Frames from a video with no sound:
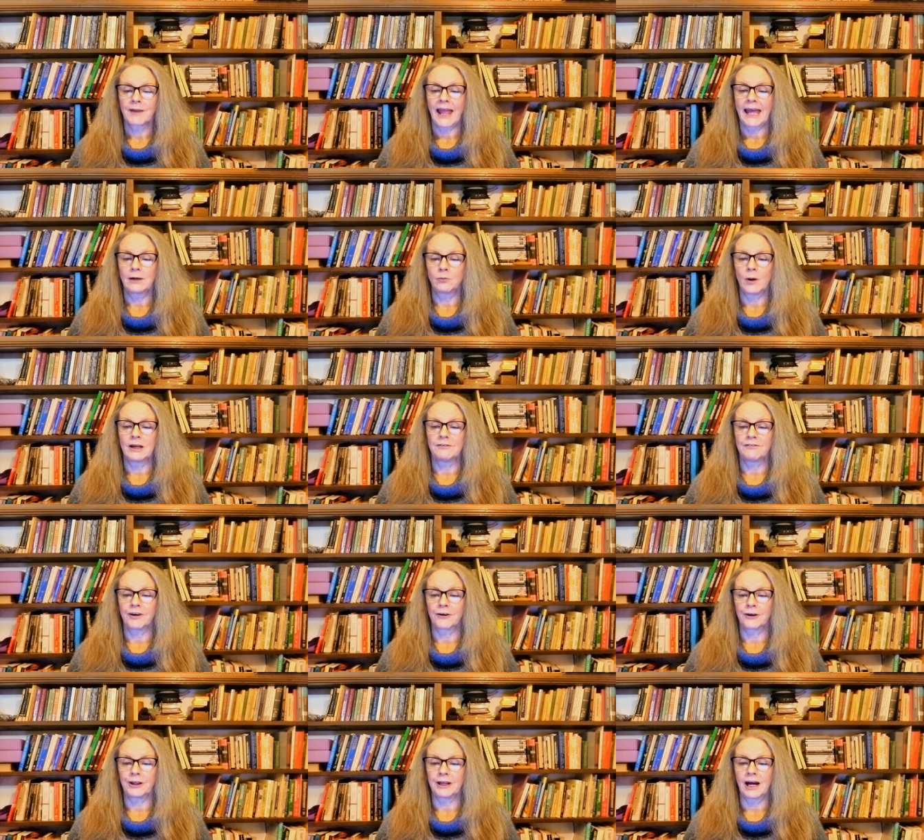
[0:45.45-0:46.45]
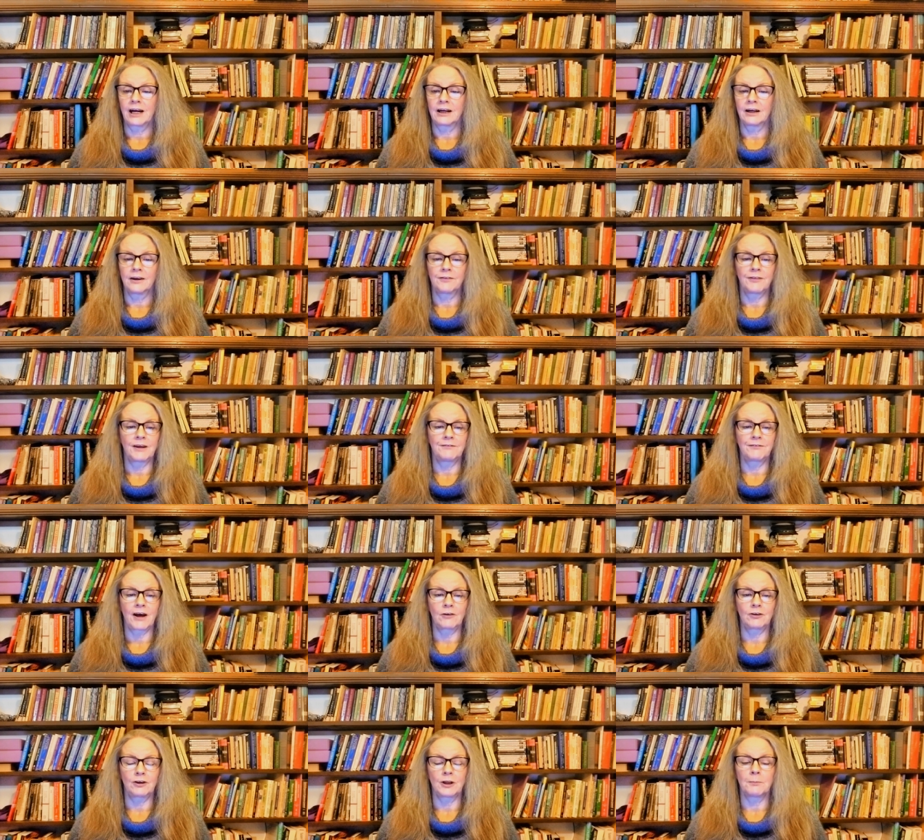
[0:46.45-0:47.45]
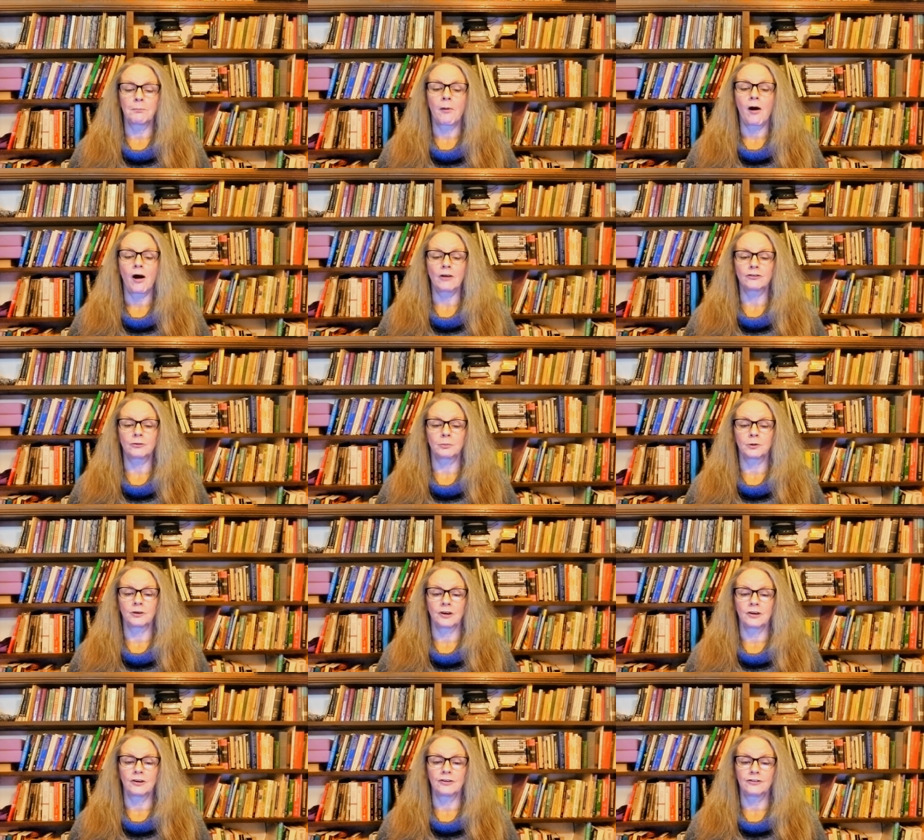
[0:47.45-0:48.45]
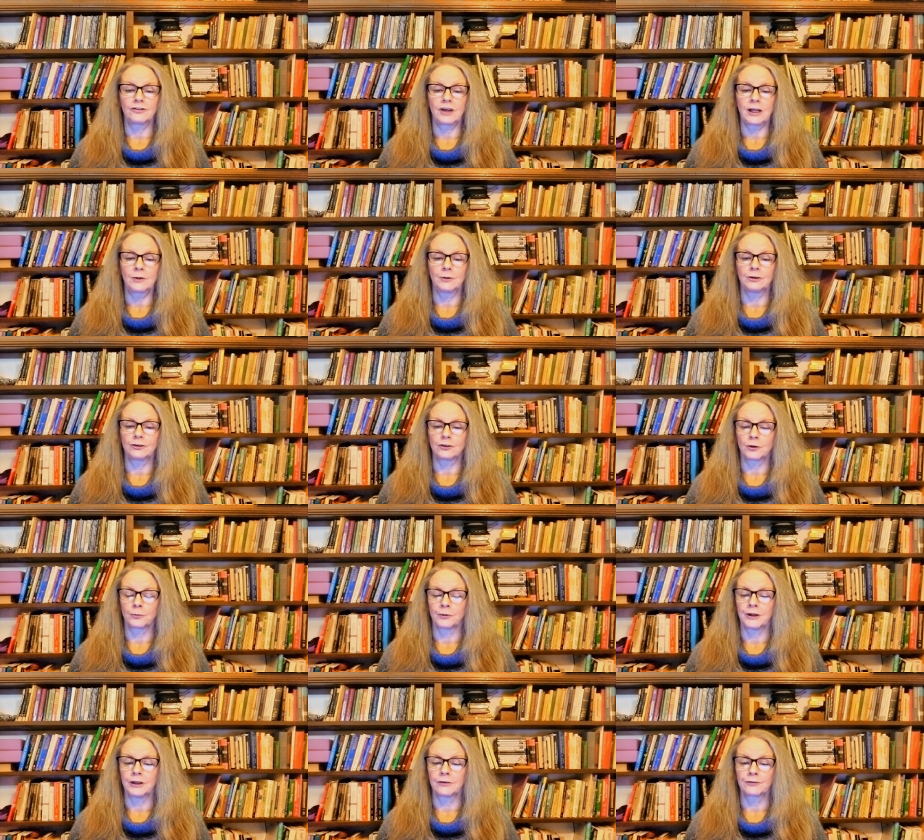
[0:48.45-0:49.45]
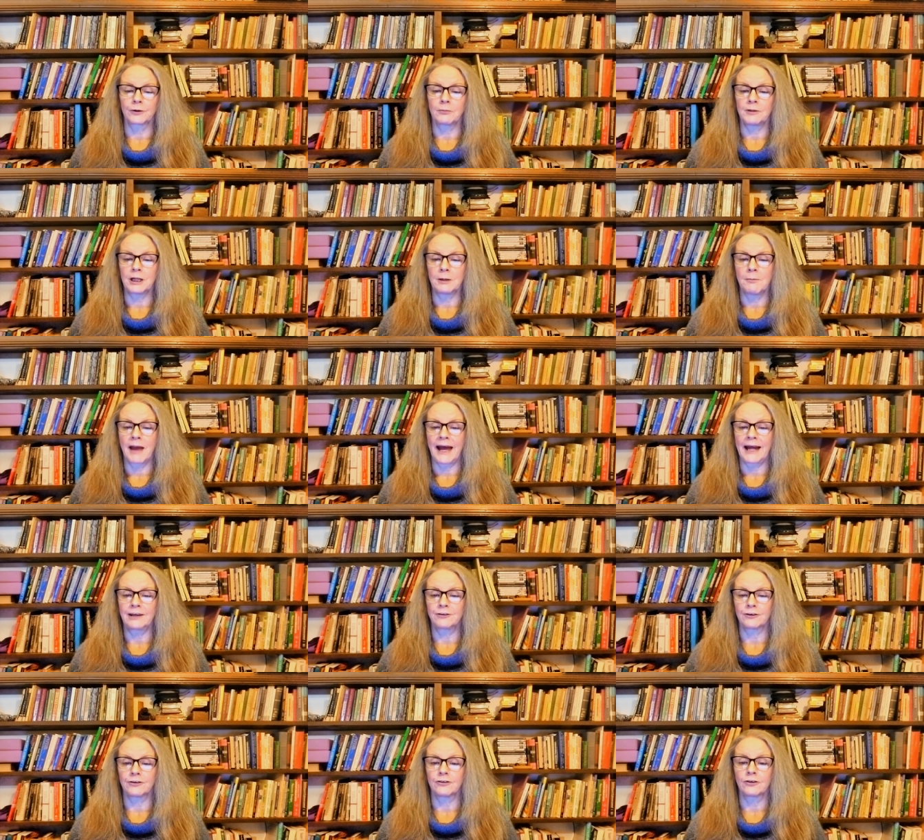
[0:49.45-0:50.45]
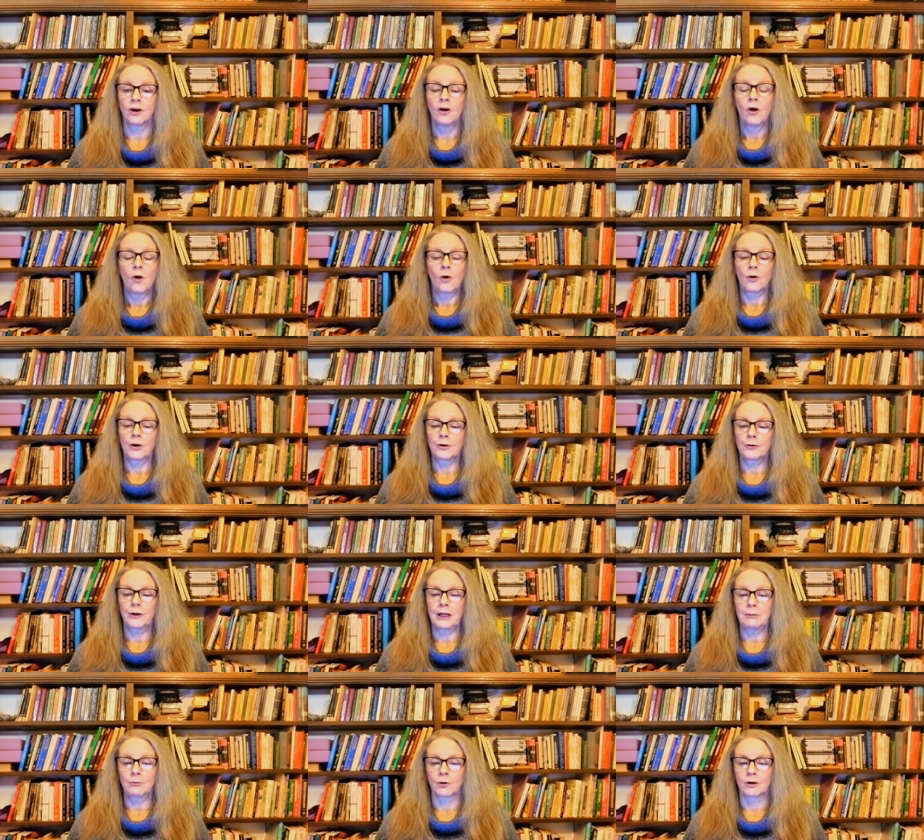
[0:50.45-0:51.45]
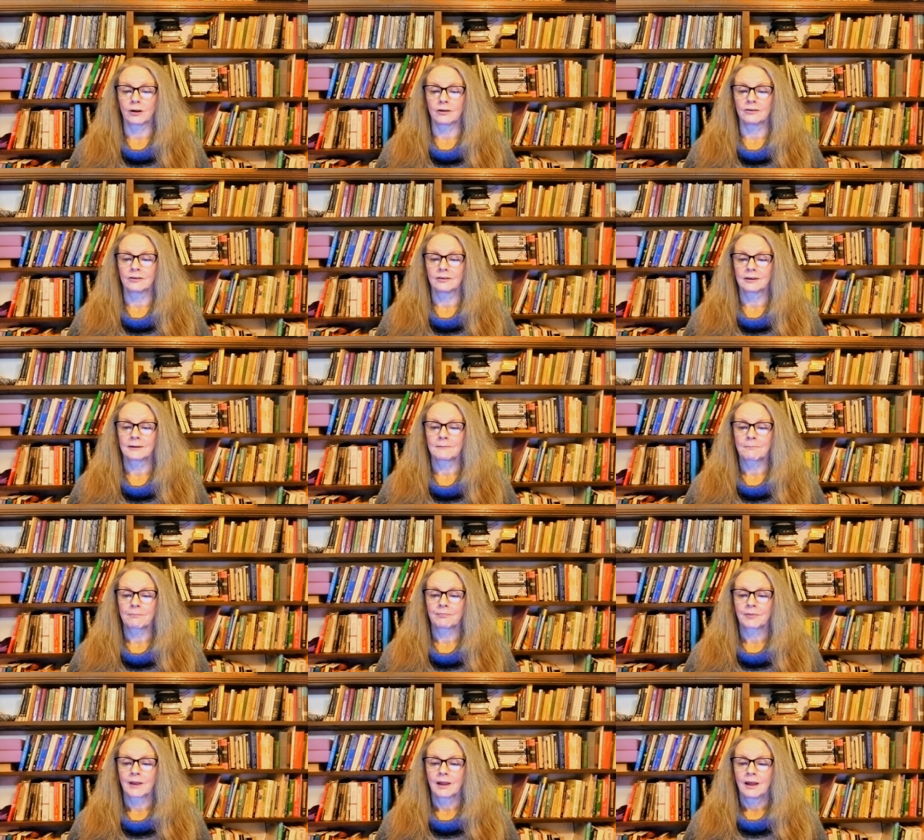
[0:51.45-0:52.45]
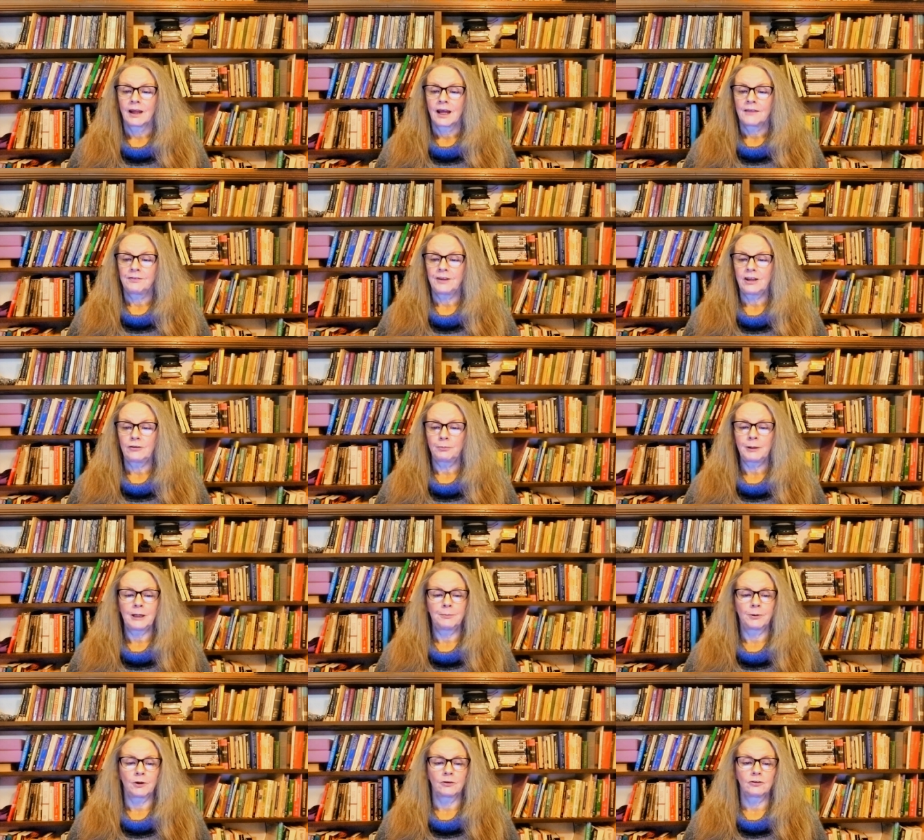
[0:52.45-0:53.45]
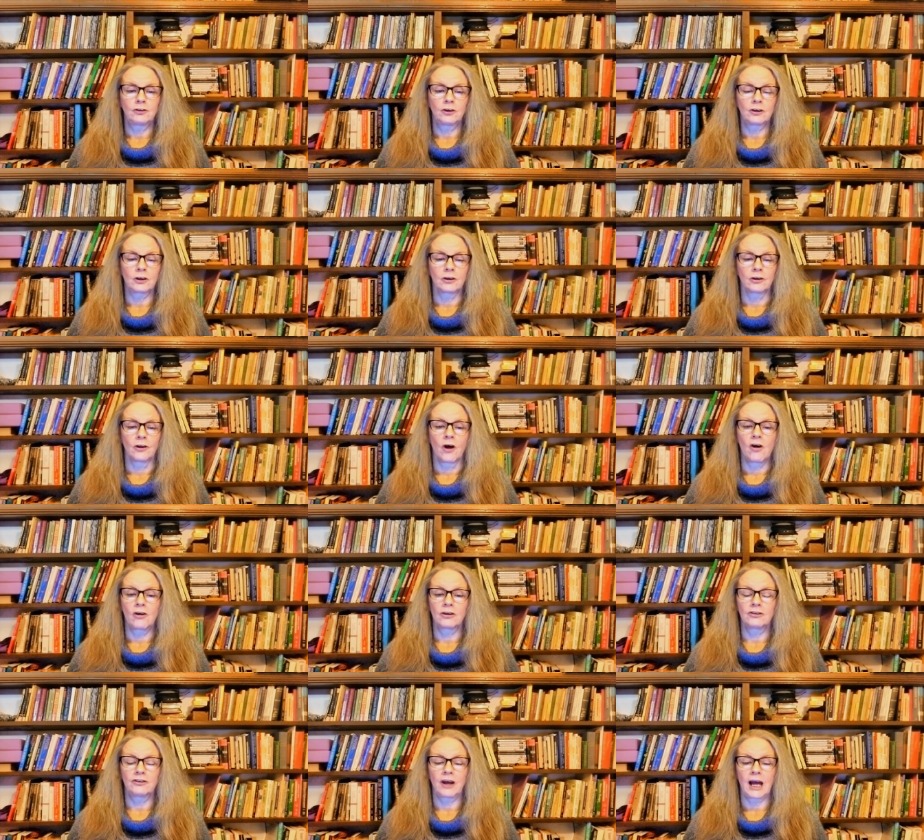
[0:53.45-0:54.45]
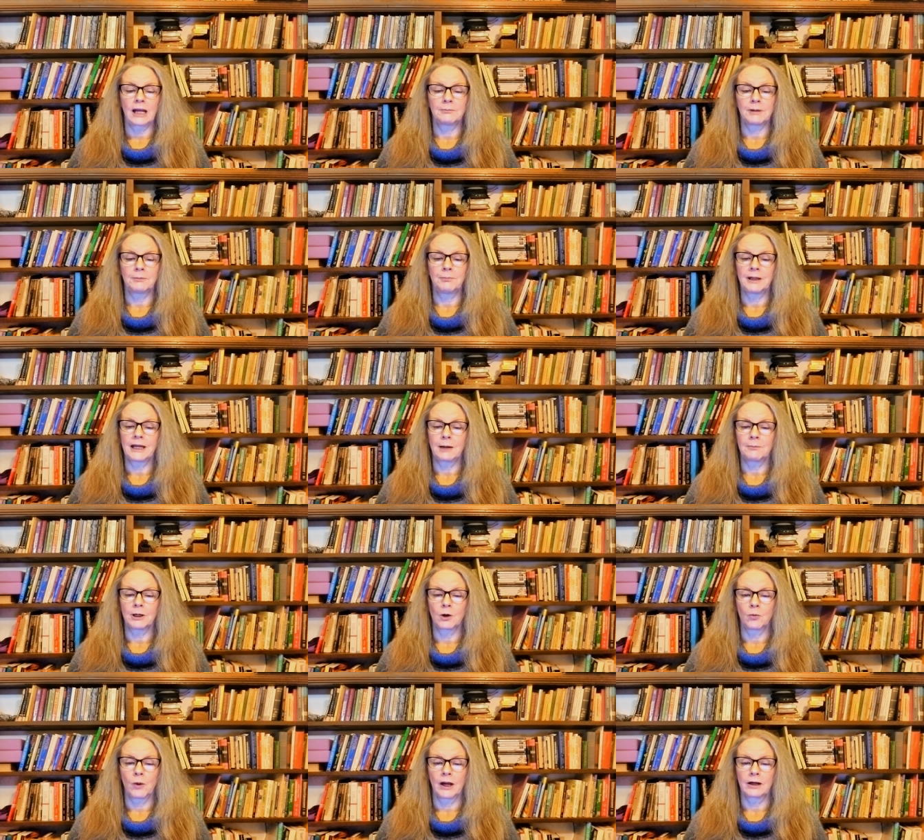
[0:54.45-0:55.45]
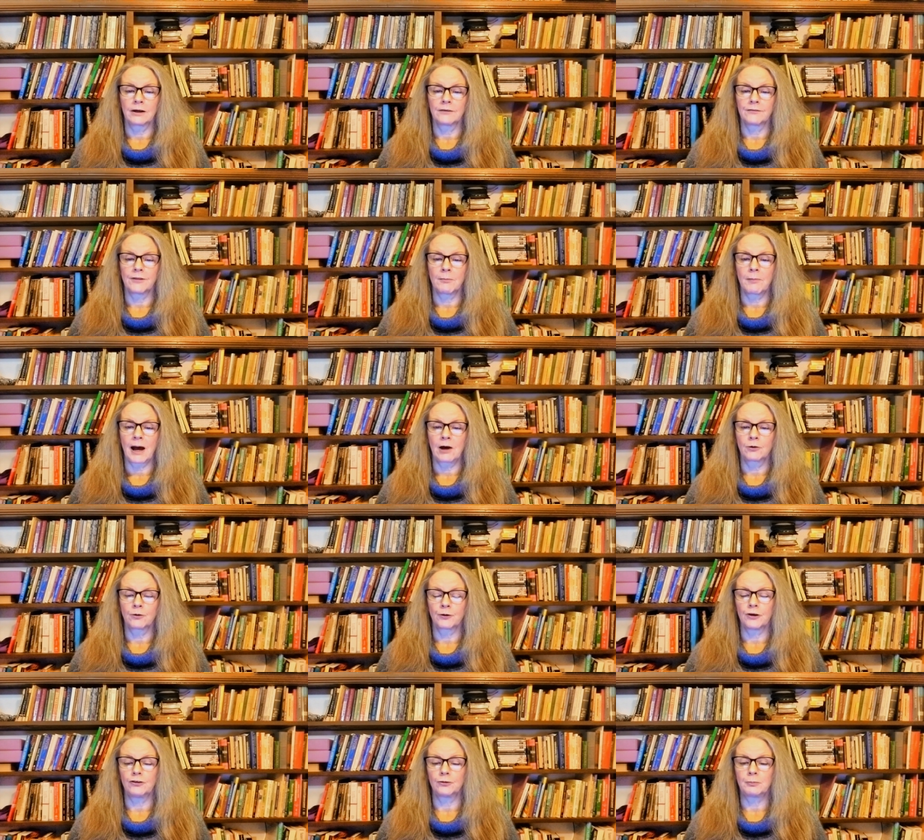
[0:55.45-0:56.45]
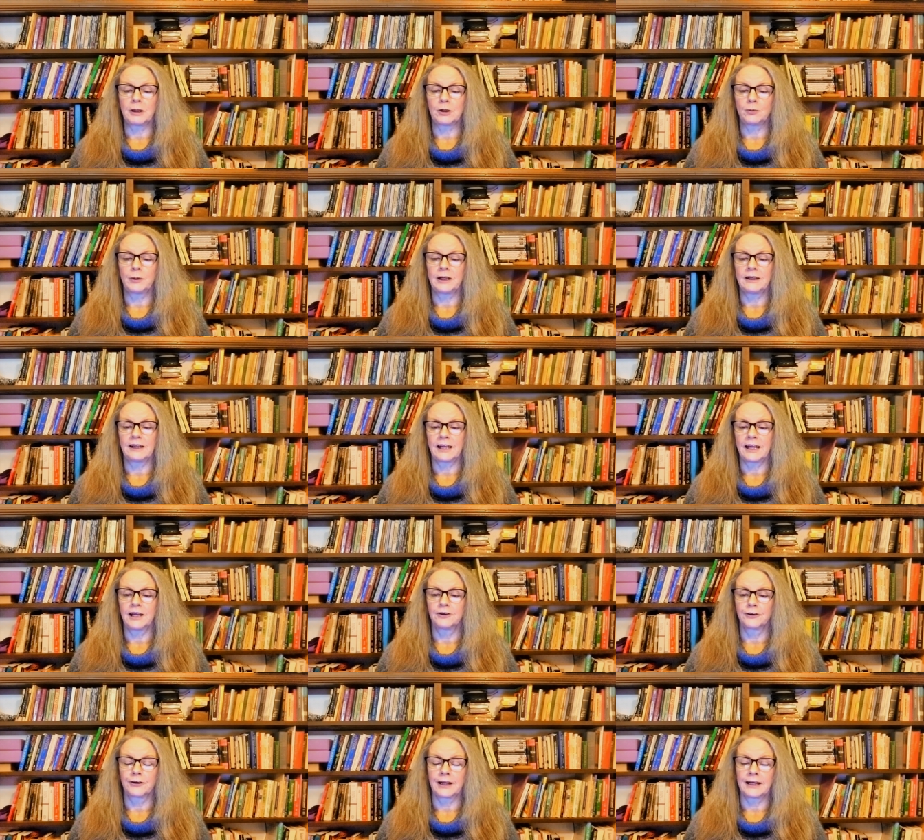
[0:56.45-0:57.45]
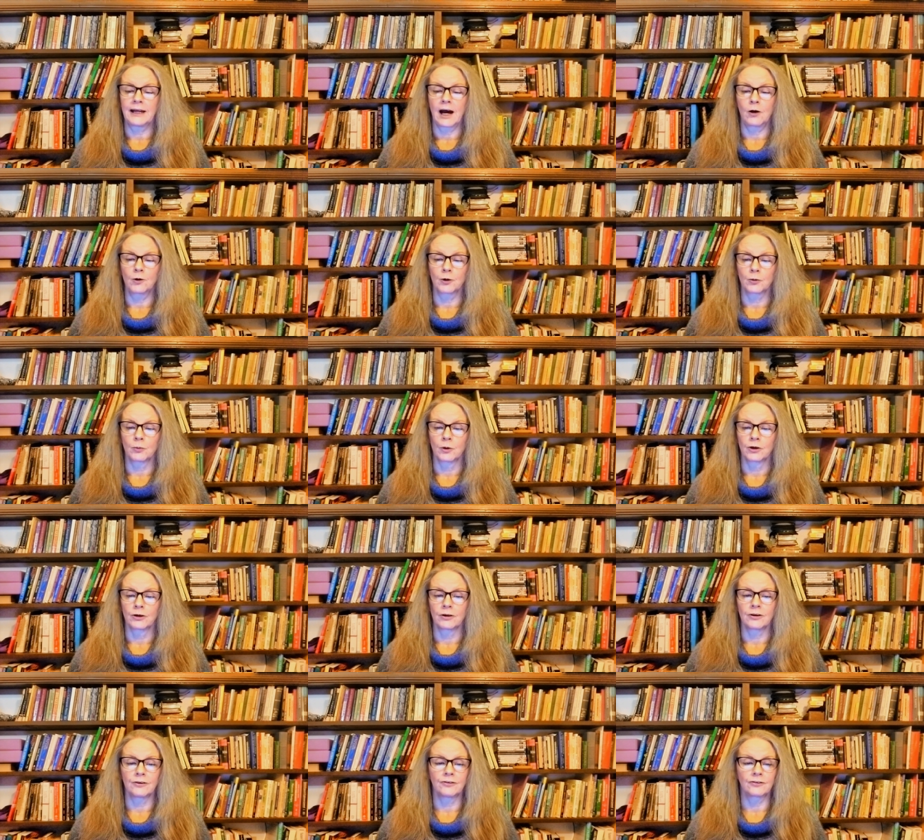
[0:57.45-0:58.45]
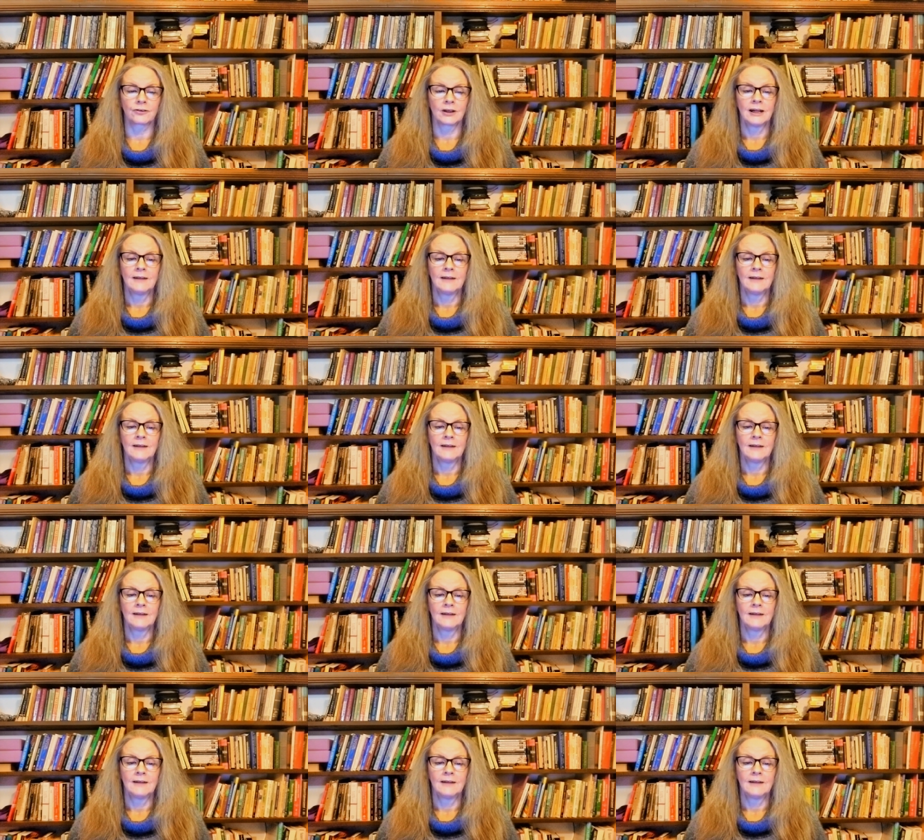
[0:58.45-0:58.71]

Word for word: And when very young, they found it impossible to distinguish the real from the imagined or dream world. These people took a long time in becoming aware of the boundaries between the inner and outer worlds,